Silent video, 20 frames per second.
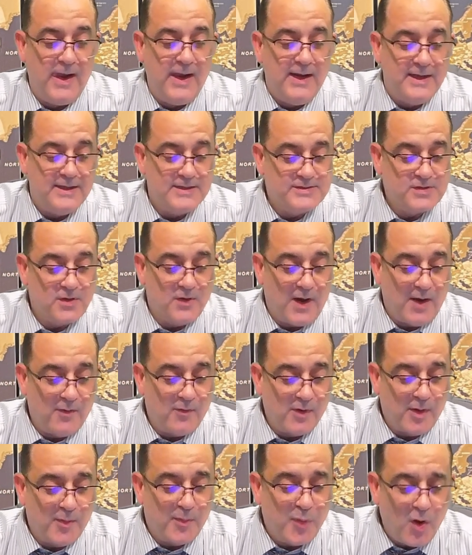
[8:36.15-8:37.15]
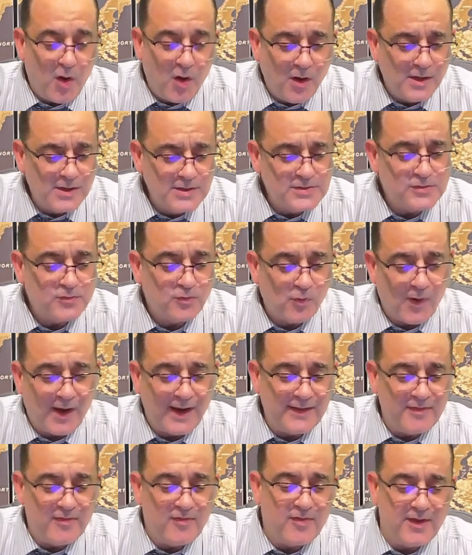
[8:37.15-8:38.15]
And so I want to pause
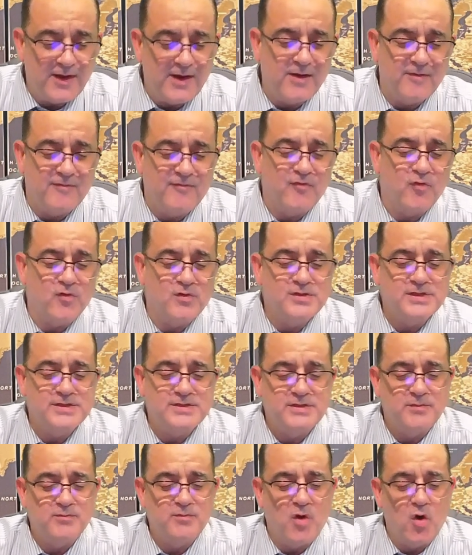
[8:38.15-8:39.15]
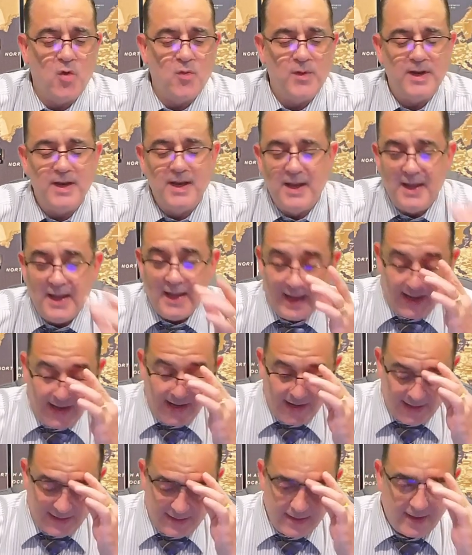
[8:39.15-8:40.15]
right there for just a moment
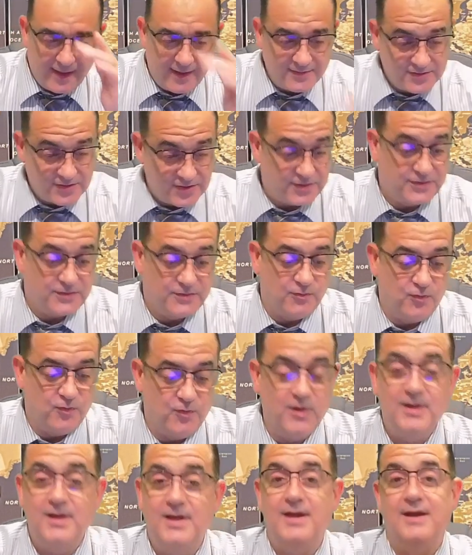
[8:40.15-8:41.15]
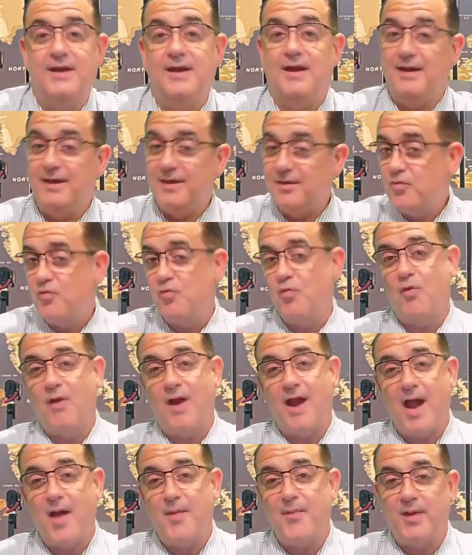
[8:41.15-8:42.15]
and just really
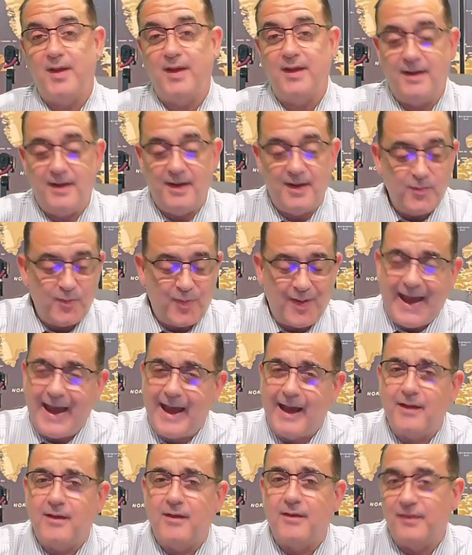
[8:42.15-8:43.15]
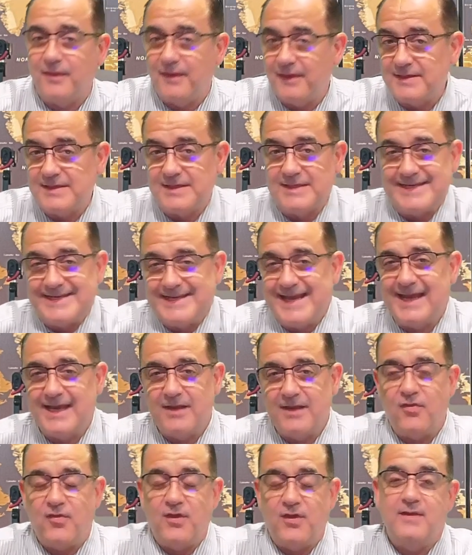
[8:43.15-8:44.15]
unwrap and unpack the
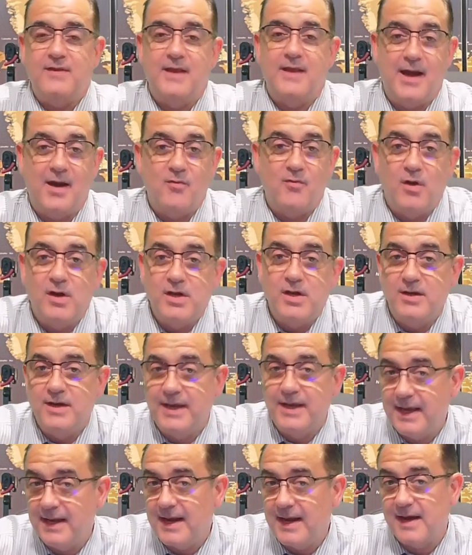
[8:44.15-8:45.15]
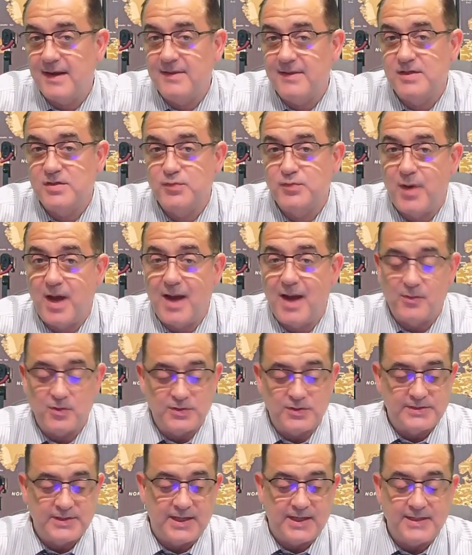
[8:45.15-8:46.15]
second thing that I want you to get out of this Bible
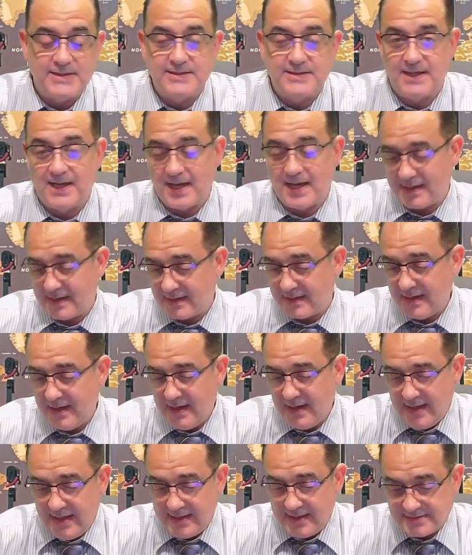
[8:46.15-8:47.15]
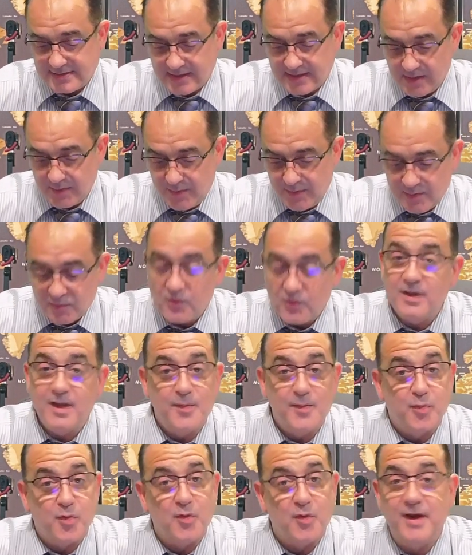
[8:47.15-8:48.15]
study tonight. And it's going to be really
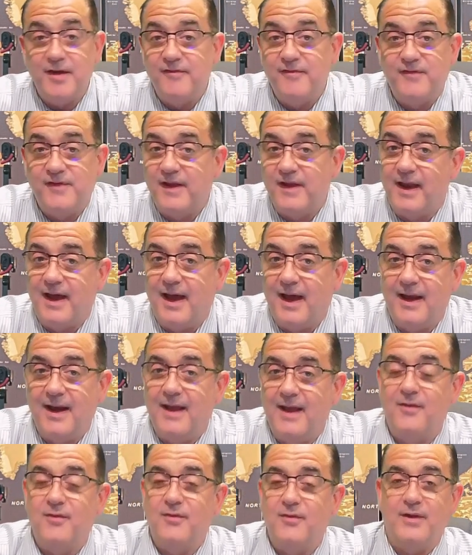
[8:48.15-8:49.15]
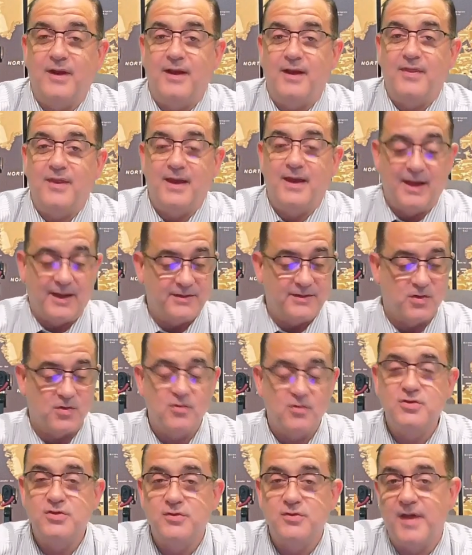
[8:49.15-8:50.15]
brief tonight. I don't think I
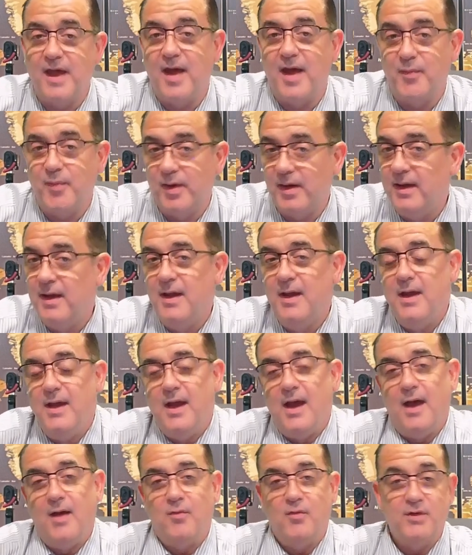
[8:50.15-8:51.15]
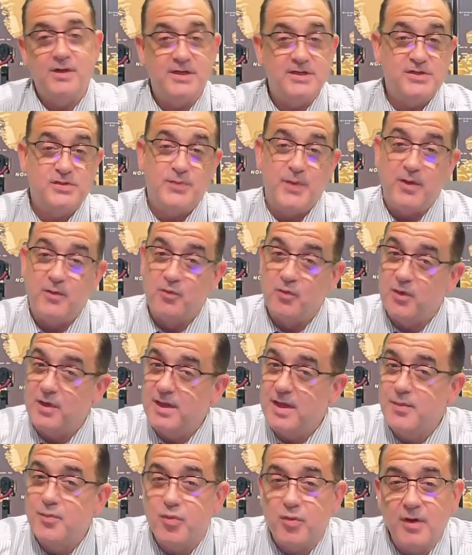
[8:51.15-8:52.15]
told you that, but we're going to just be
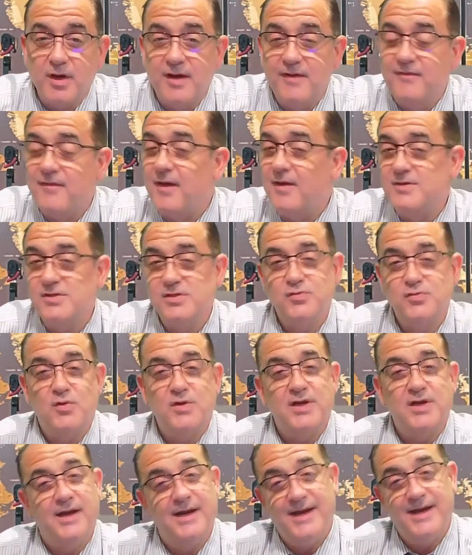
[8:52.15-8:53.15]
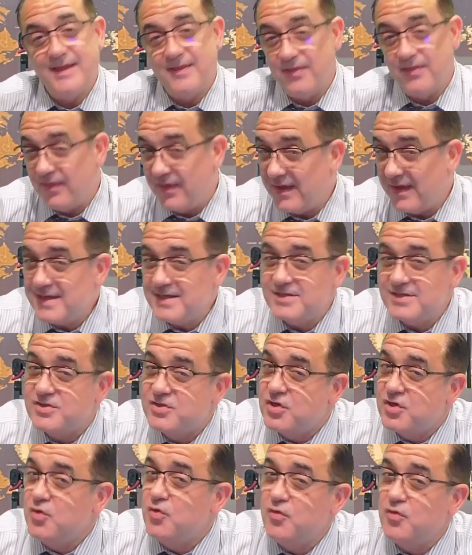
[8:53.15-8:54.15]
really brief. I just want you to get these
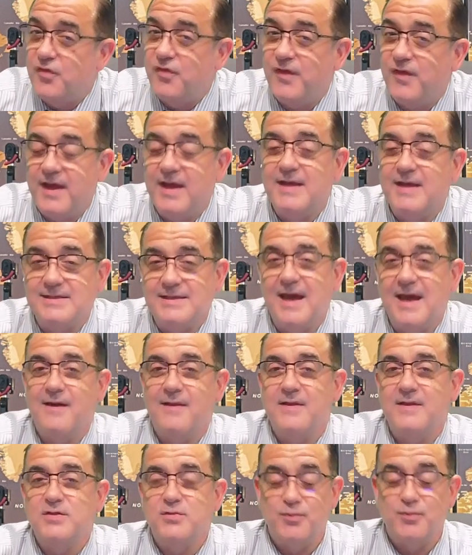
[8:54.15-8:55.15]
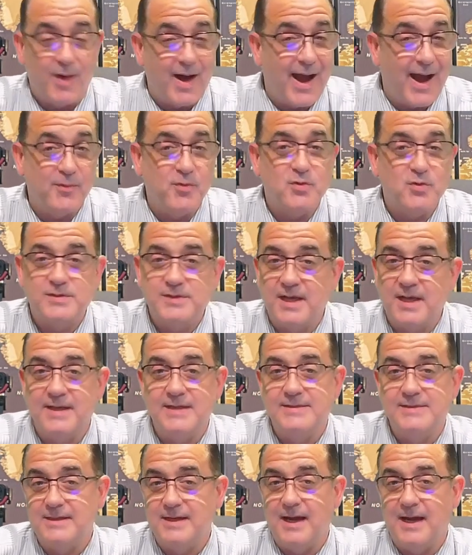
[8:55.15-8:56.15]
two things out of this Bible study
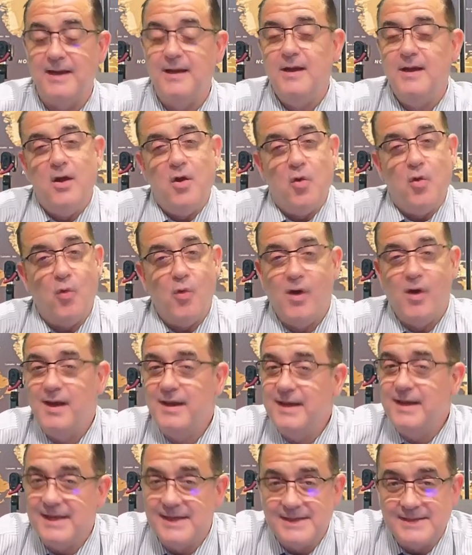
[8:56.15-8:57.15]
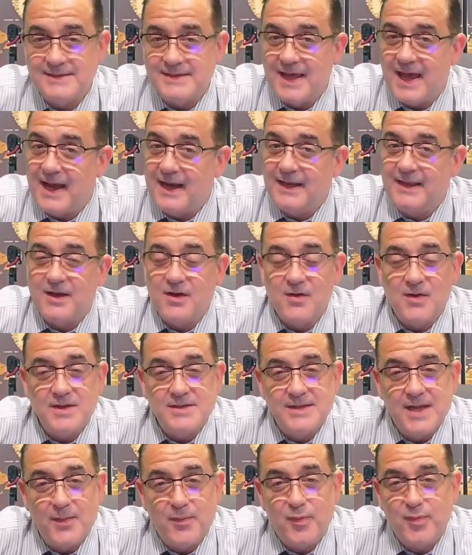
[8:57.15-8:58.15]
tonight. One is that there is
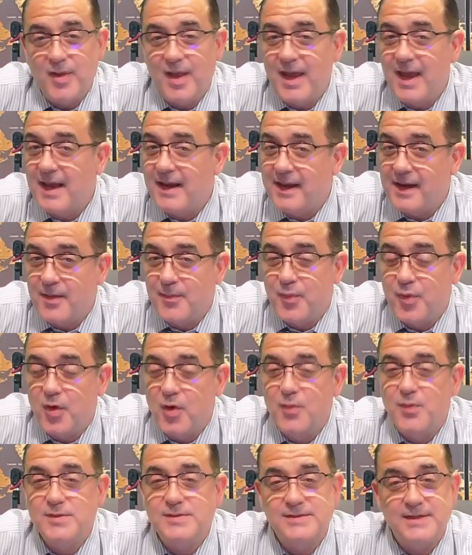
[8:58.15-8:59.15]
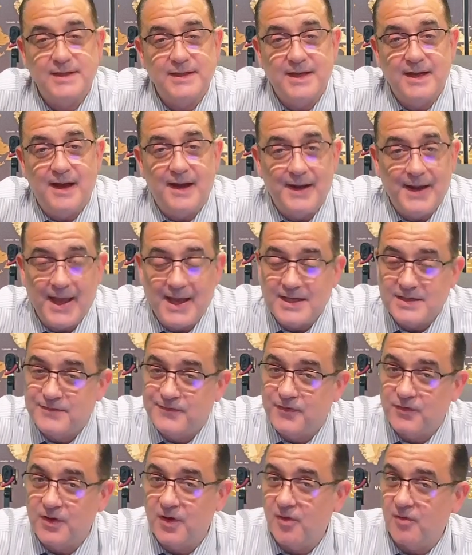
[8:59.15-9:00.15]
a plan and a purpose that God has
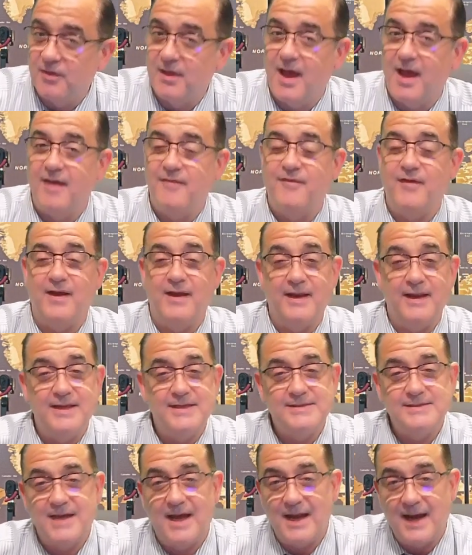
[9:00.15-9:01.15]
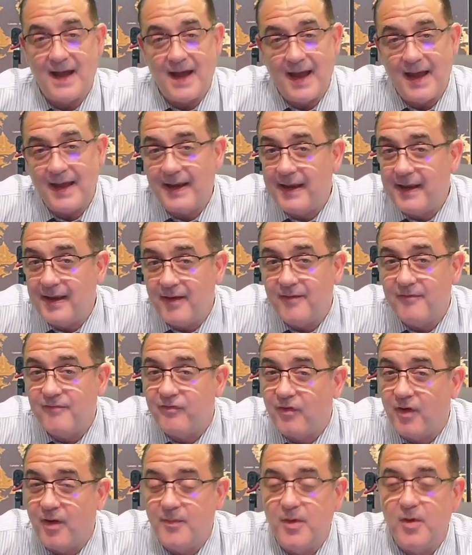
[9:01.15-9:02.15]
for your life, and he's not hiding it
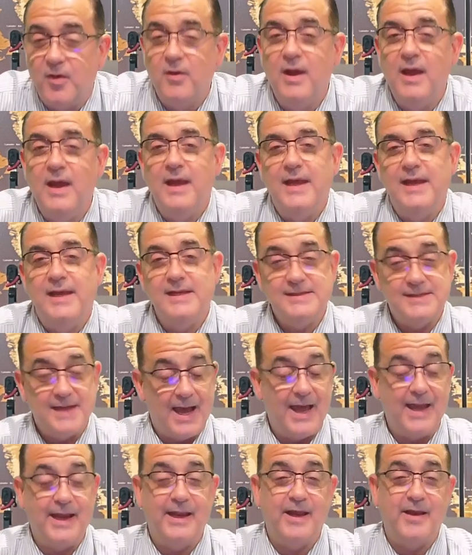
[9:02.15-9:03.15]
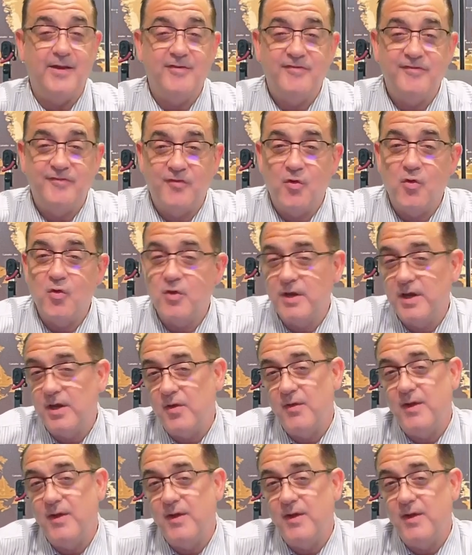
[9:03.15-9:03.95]
from you. He's hiding it for you.